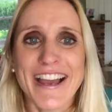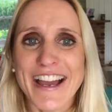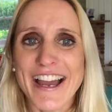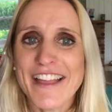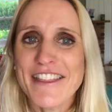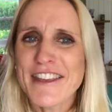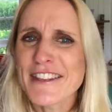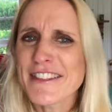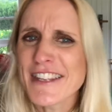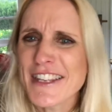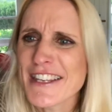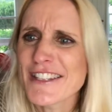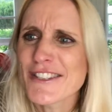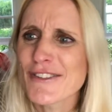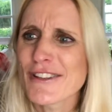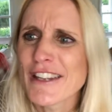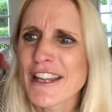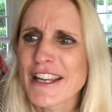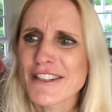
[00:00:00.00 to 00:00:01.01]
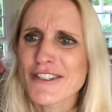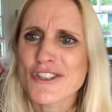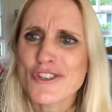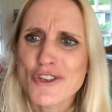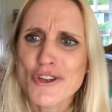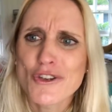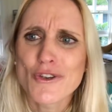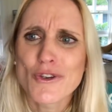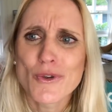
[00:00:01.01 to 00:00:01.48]
I think the Israelites
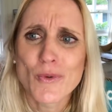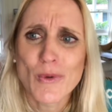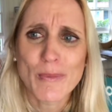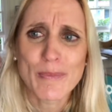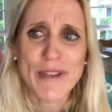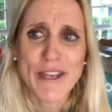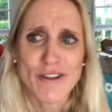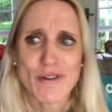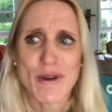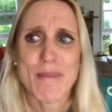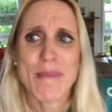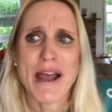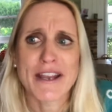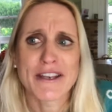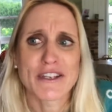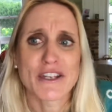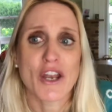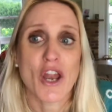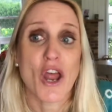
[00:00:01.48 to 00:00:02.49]
too were being reminded